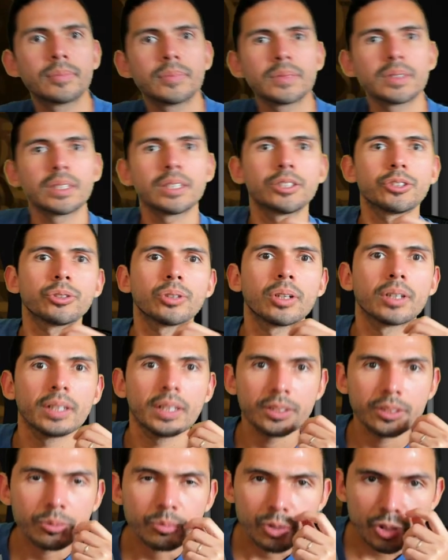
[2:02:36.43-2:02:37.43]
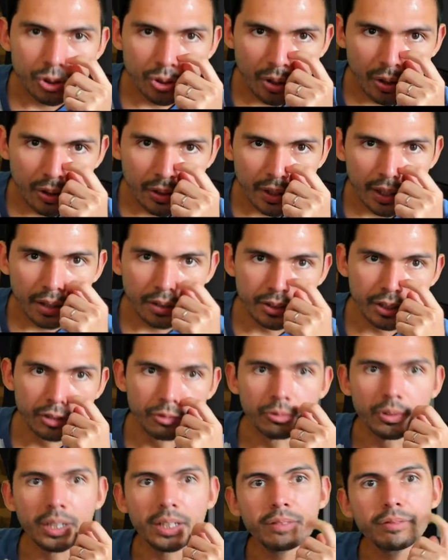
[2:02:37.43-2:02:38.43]
This drawing has some strong Elden
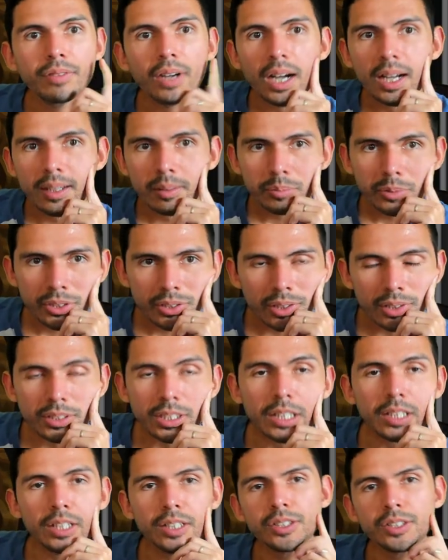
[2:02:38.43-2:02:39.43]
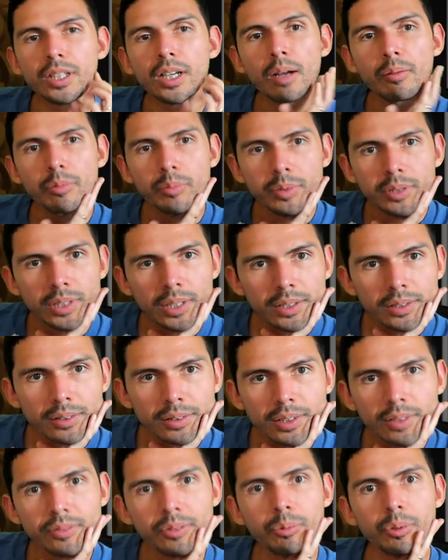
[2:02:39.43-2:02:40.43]
Ring vibes. I'll take that as a compliment, thank you.
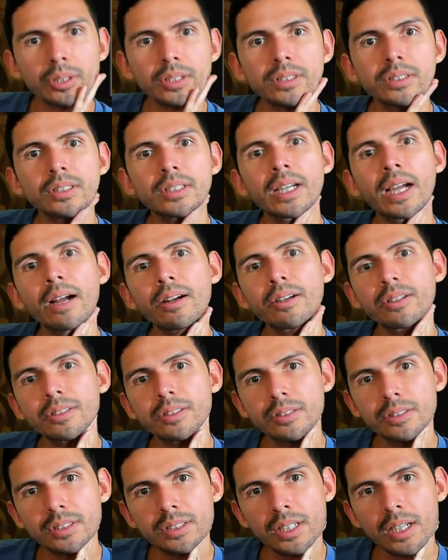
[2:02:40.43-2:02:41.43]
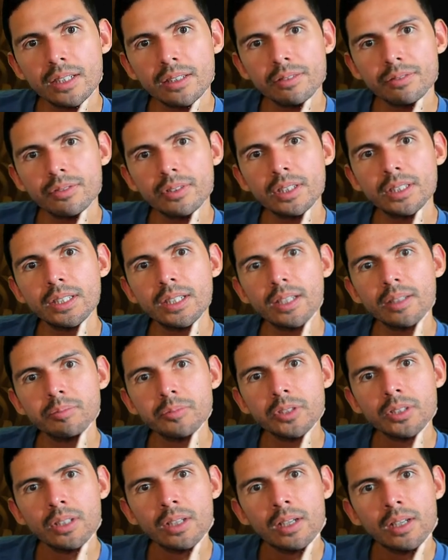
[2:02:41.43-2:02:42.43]
Have you worked as a character designer for any
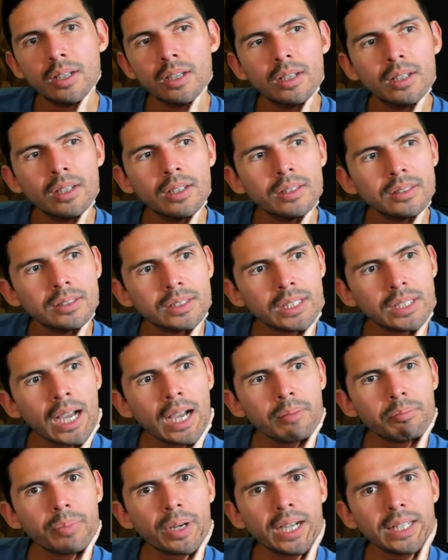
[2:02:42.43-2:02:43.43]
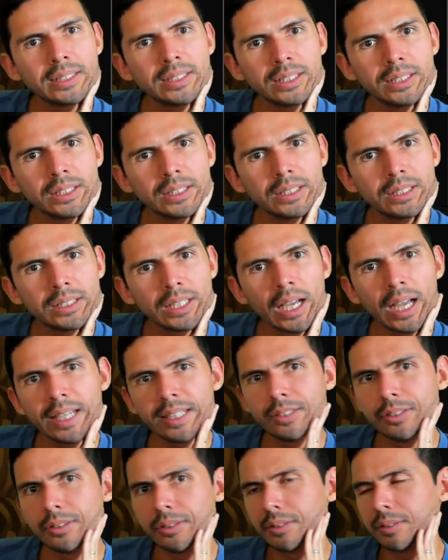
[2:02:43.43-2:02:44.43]
games? Not by
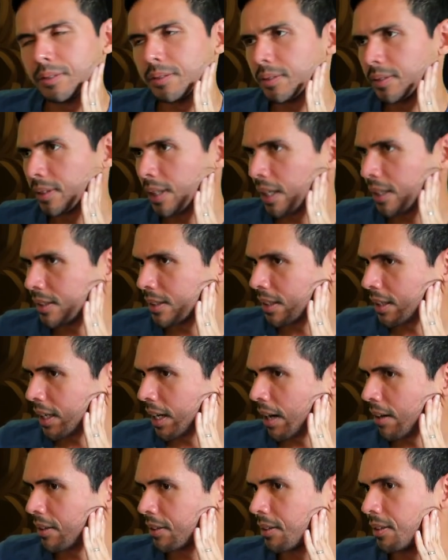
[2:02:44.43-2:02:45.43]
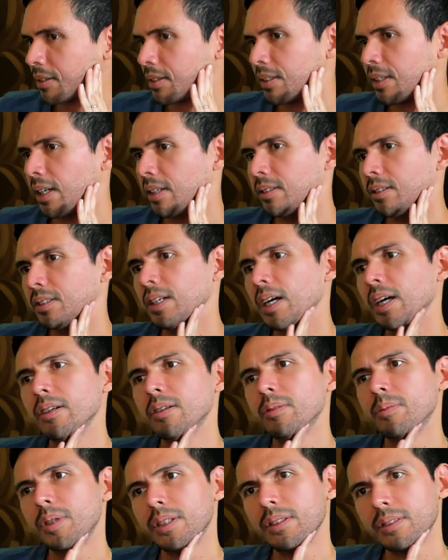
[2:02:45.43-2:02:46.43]
title, not as a character designer
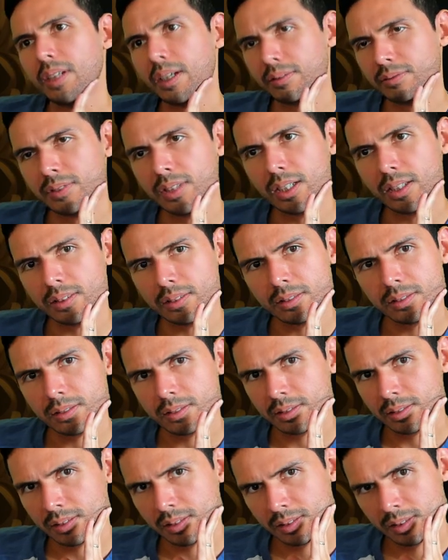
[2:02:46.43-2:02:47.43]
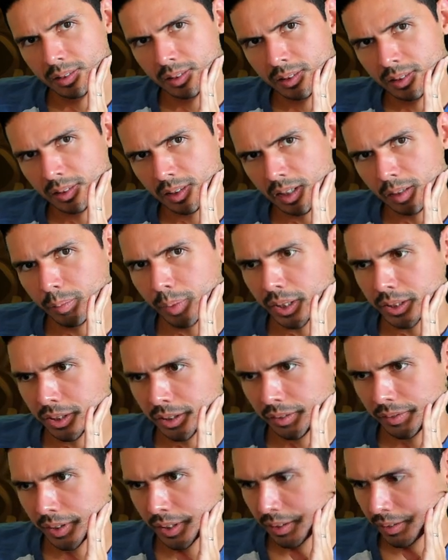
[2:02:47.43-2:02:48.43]
title, but I've done a bunch
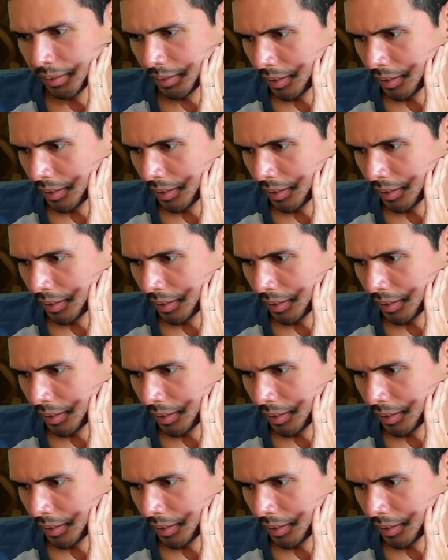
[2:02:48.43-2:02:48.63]
of it.